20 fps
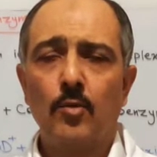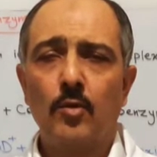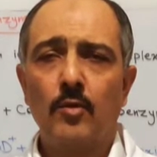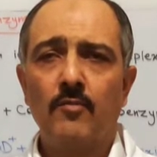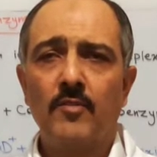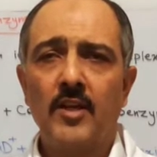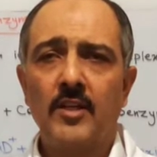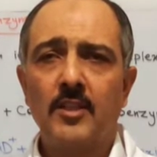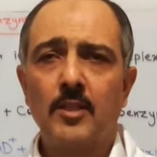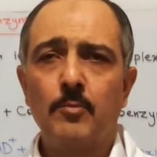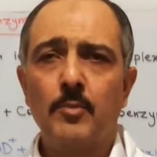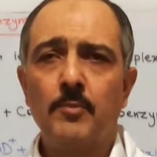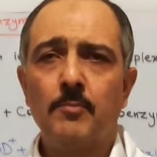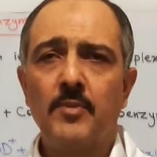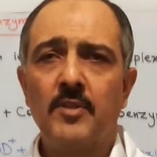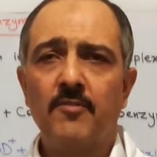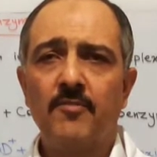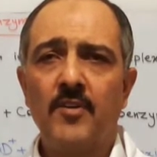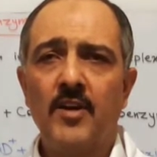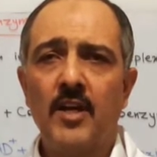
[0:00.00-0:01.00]
or vitamin
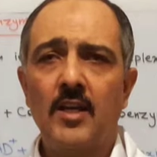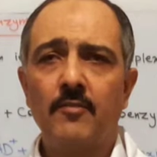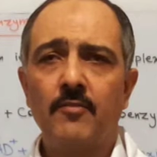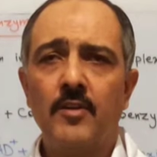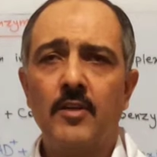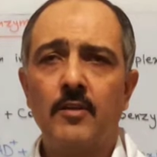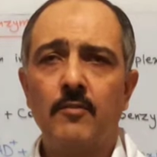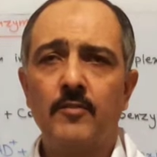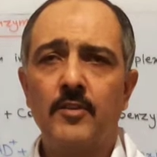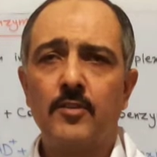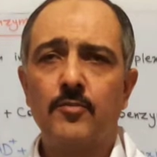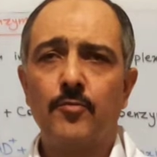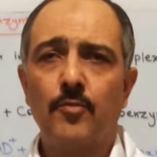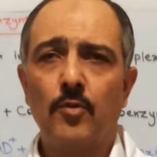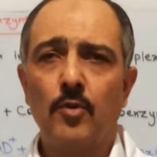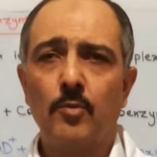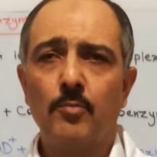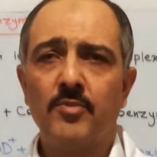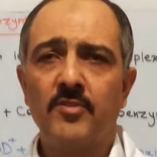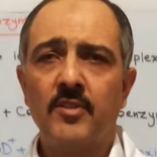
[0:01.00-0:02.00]
B5, which
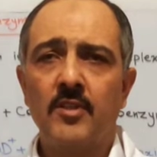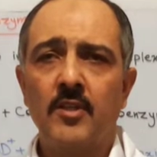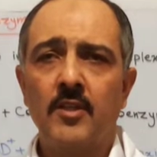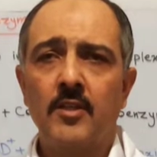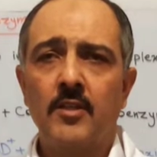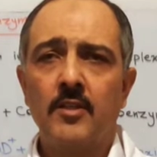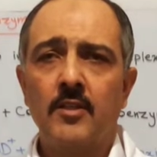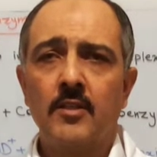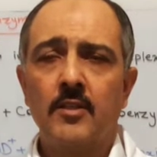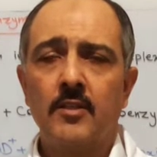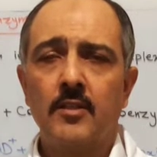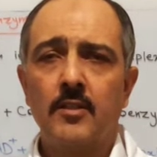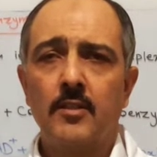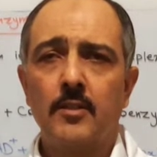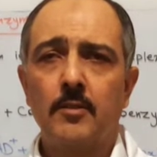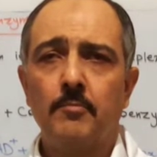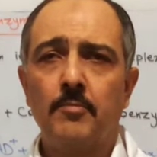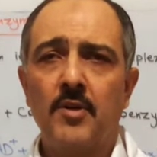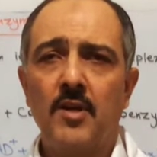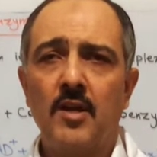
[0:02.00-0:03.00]
forms
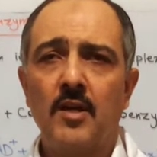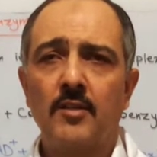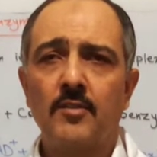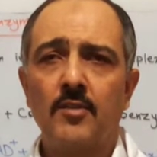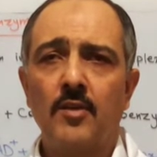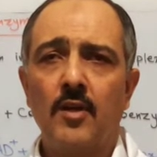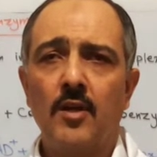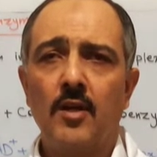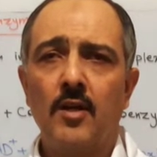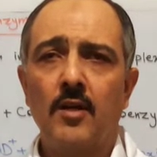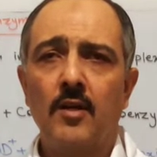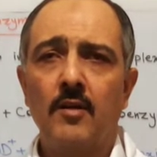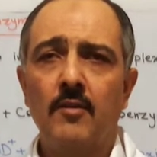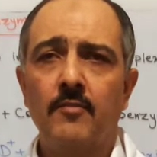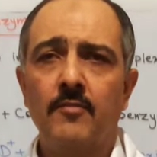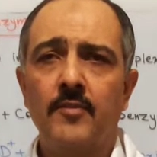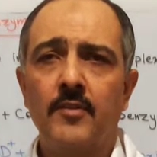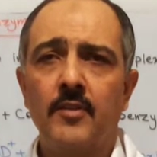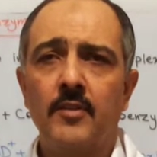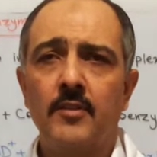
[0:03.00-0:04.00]
part
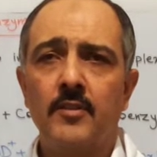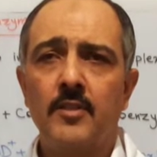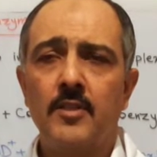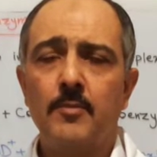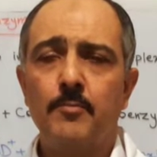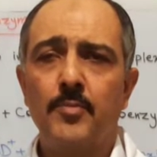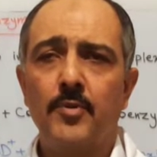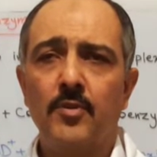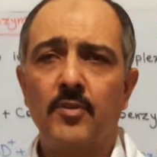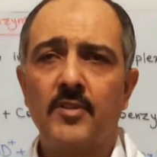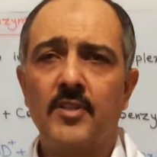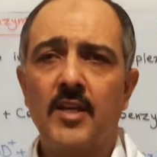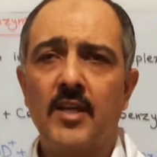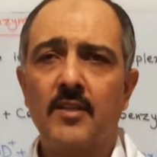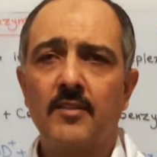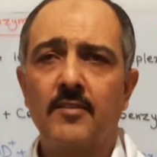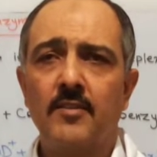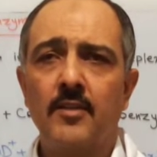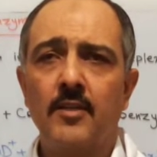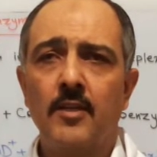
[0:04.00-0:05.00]
of the
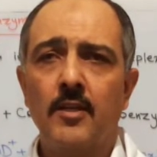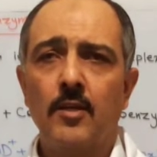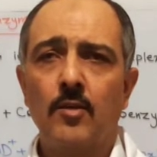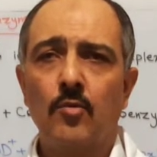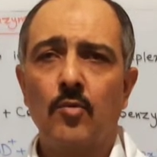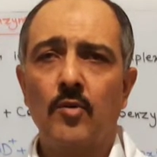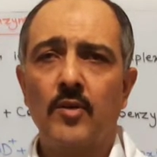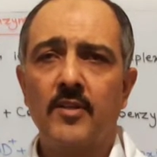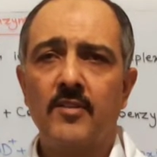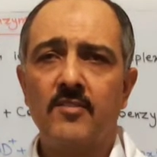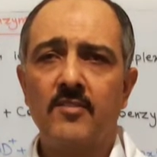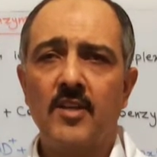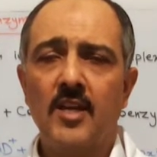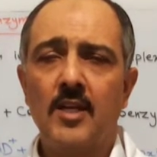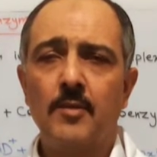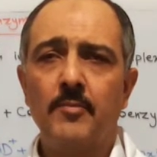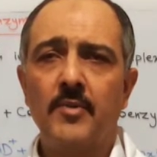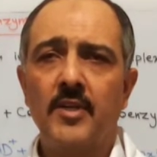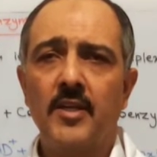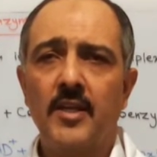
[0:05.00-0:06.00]
important
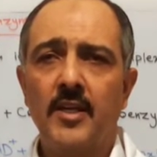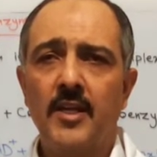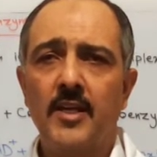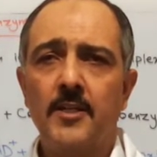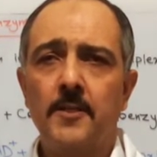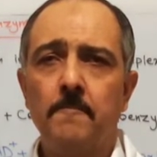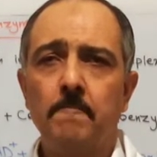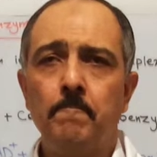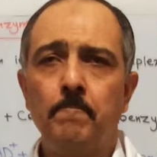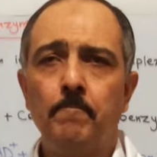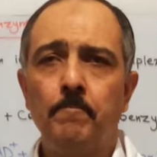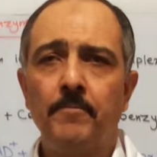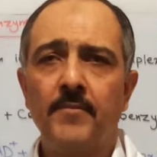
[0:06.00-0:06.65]
coenzyme A,